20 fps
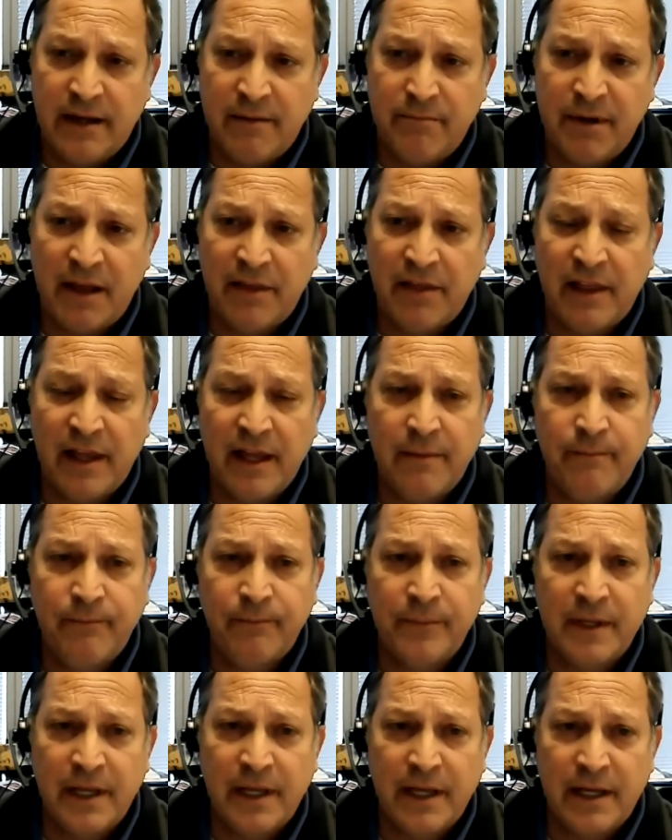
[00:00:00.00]
Bethlehem
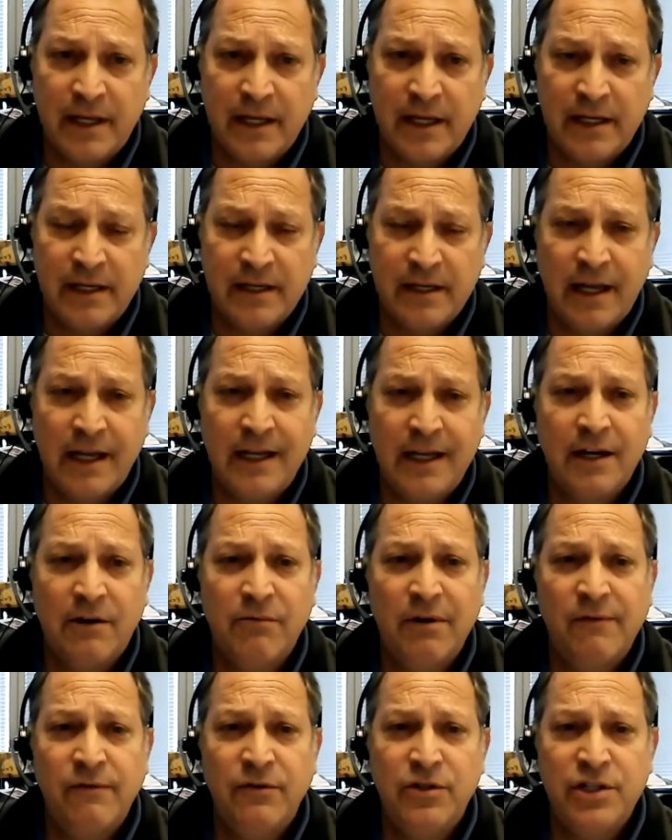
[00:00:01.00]
in Aida
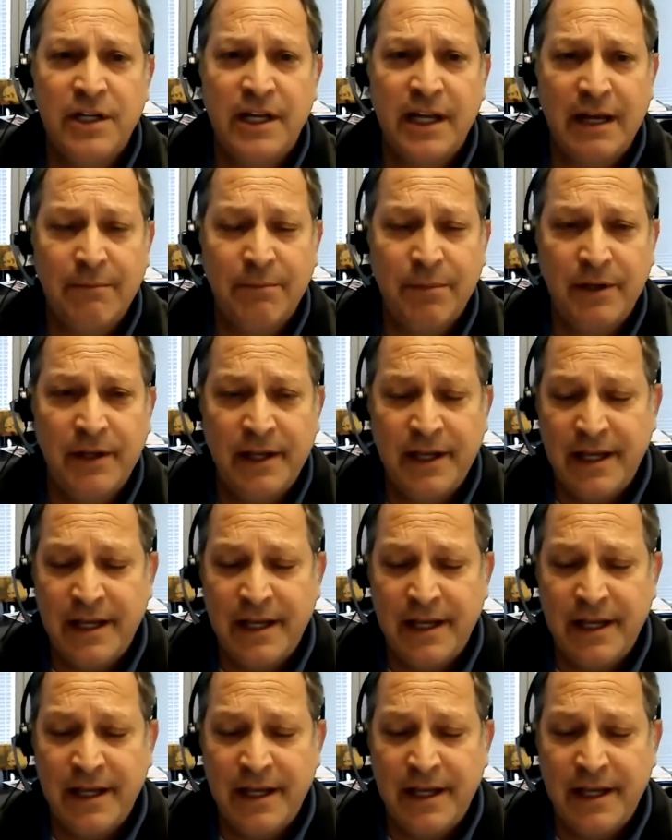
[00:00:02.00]
refugee camp,